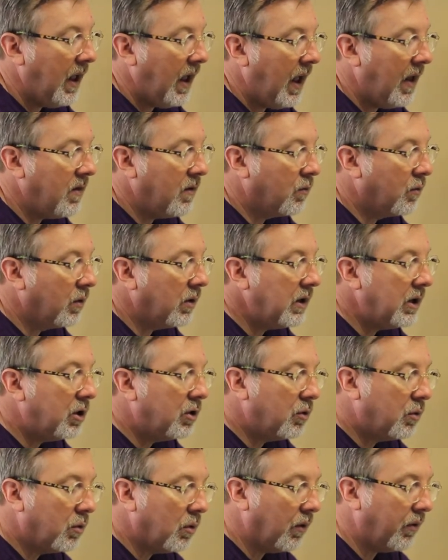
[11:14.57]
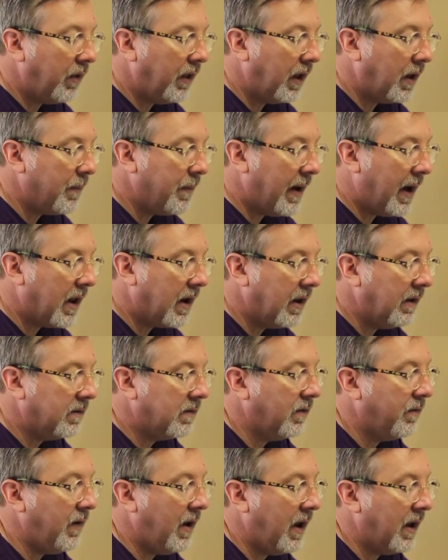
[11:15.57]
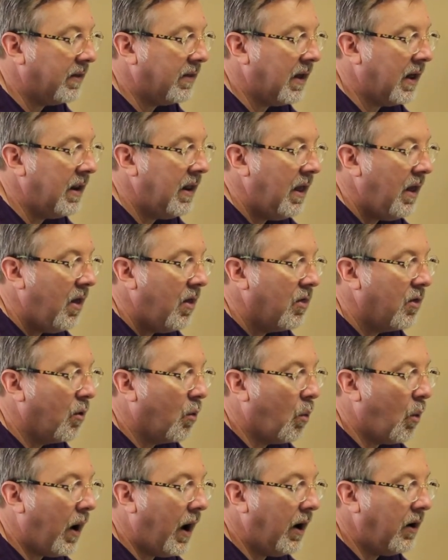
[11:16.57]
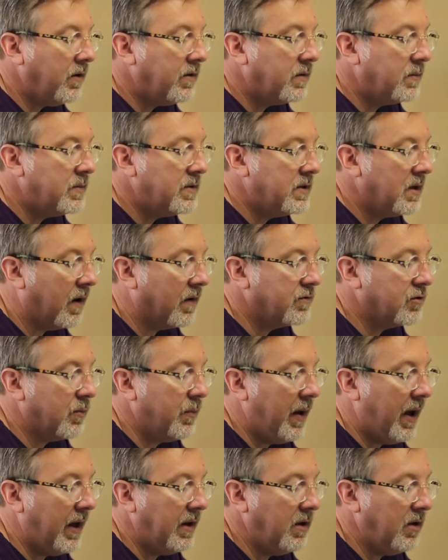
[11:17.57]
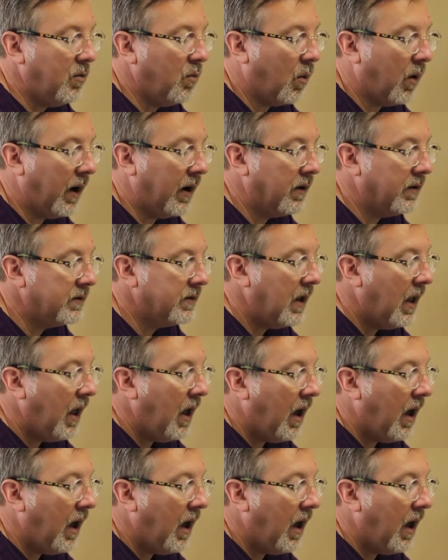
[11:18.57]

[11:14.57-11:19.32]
And the really cool thing about it is the fact that the wires themselves are patented wires.